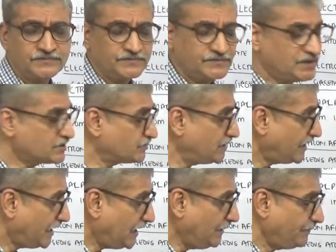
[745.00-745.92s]
This will
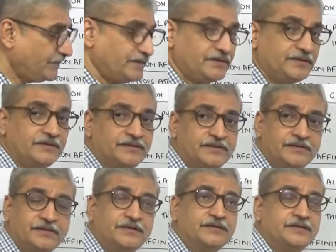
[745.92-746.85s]
help.
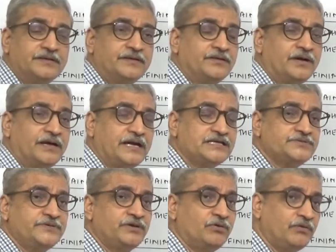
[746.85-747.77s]
Now as
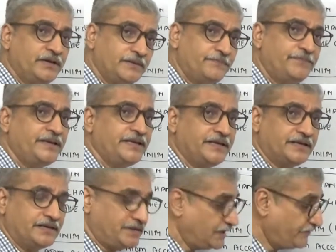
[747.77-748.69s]
we go in a period,
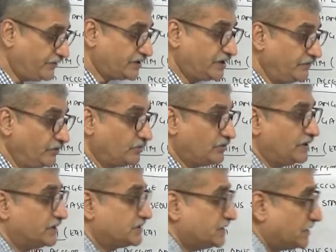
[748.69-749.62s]
effective nuclear
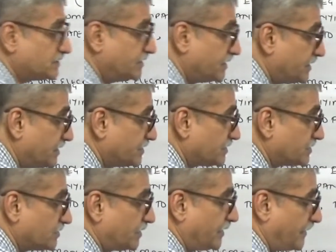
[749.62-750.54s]
charge decreases,
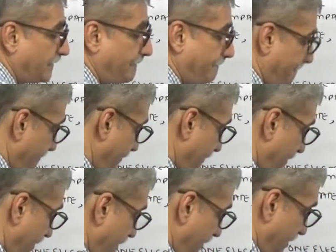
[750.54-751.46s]
sorry.
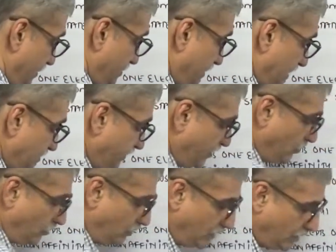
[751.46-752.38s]
So as we
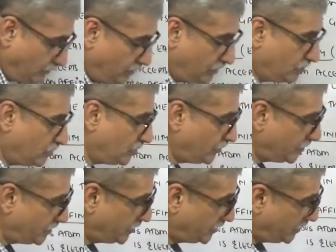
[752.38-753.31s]
go down the group,
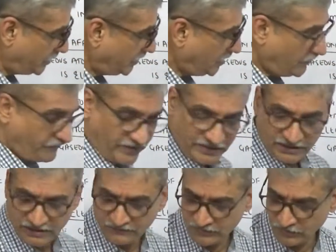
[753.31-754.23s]

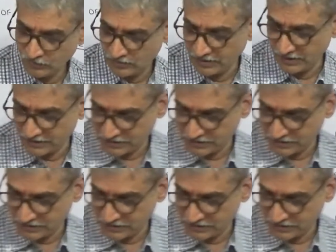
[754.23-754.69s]
effective nuclear